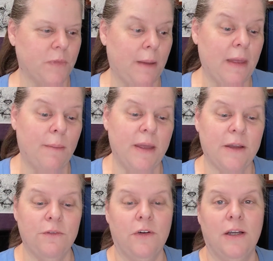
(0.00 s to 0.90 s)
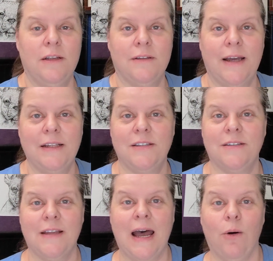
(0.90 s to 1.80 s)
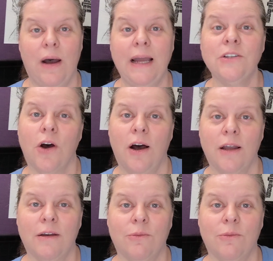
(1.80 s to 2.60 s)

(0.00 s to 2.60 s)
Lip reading: I'm not making fun. That's how I talk